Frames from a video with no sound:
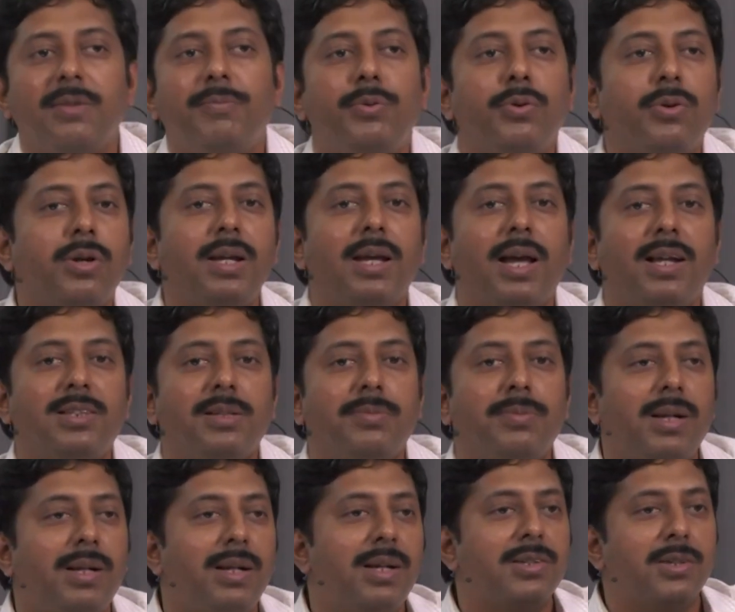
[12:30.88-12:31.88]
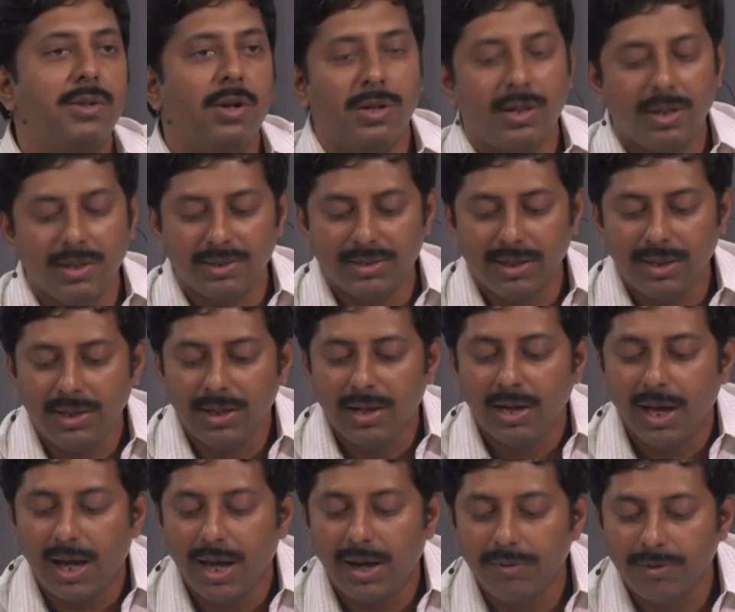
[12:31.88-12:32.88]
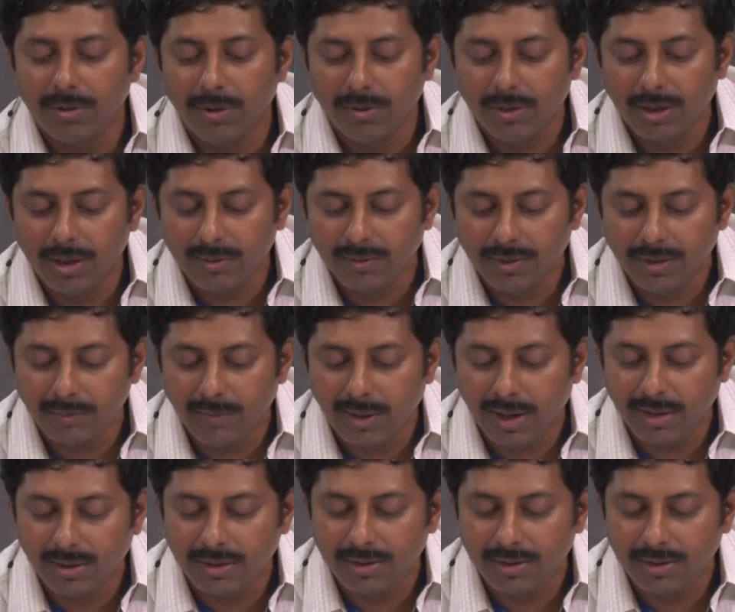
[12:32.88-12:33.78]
purely algebraically as an ordered set. I have now marked